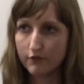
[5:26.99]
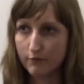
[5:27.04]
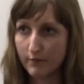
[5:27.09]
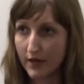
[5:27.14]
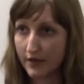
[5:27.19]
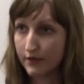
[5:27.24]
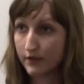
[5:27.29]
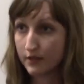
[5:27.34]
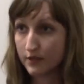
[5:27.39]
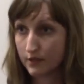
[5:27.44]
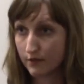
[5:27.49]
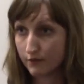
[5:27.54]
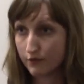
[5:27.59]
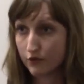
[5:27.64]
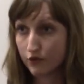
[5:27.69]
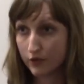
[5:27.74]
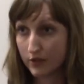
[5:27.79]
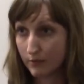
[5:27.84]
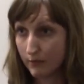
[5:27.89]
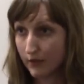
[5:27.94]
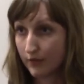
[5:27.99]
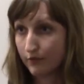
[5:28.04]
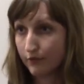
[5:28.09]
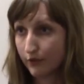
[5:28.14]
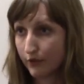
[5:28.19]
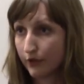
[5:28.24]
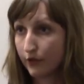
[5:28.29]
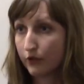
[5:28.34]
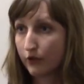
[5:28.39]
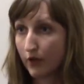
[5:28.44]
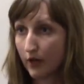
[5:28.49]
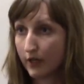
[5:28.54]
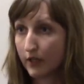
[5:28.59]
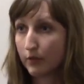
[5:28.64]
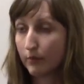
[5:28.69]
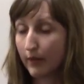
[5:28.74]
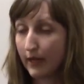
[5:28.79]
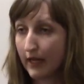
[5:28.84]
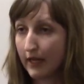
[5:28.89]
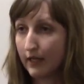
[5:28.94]
methods of treatment for your chronic
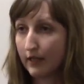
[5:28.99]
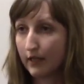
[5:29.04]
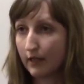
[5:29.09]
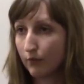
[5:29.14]
pain.